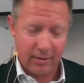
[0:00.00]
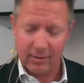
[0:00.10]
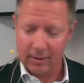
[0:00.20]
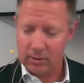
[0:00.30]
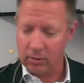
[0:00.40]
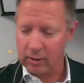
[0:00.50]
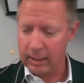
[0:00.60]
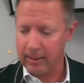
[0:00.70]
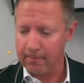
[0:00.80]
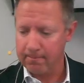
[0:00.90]
These go
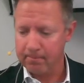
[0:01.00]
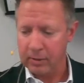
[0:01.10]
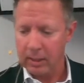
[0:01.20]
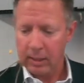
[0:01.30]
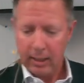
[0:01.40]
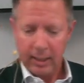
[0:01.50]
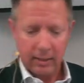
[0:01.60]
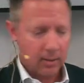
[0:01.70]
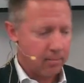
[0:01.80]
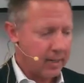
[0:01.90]
together.
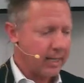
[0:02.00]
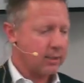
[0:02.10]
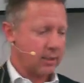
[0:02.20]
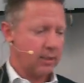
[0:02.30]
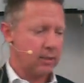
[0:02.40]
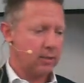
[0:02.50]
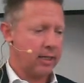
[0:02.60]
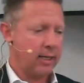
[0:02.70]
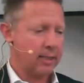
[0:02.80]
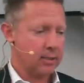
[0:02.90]
It's a message
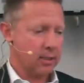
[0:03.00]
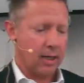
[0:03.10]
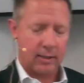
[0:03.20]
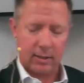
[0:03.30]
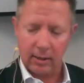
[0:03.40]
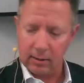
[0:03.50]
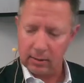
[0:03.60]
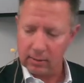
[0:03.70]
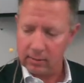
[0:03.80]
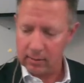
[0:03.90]
that has content,
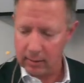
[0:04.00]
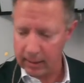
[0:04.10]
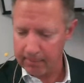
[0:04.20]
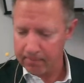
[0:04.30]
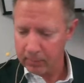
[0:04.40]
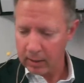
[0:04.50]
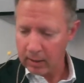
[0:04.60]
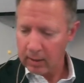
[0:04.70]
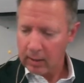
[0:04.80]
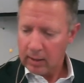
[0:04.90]
okay?
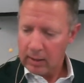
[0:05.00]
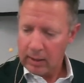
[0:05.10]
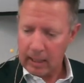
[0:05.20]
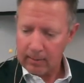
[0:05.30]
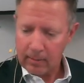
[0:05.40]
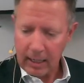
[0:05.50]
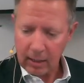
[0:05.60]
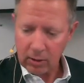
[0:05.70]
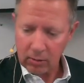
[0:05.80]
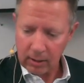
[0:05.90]
Now,
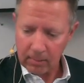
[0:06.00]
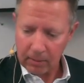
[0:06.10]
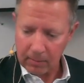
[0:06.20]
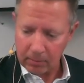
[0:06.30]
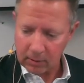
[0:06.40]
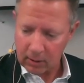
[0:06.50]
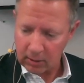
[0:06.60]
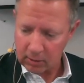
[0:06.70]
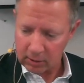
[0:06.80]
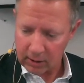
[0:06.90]
how do you get people to
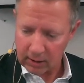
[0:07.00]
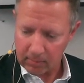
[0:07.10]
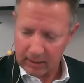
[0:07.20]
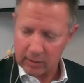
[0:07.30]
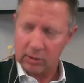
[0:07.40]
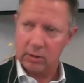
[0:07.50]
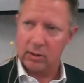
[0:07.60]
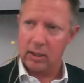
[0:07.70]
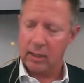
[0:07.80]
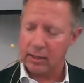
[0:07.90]
understand a message
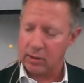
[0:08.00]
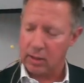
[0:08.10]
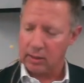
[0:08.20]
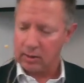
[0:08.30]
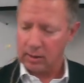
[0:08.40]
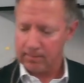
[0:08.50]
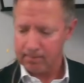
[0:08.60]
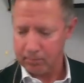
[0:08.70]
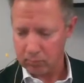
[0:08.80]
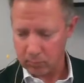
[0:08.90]
that has content,
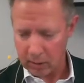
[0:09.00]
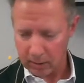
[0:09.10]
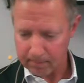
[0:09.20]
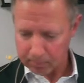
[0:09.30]
okay?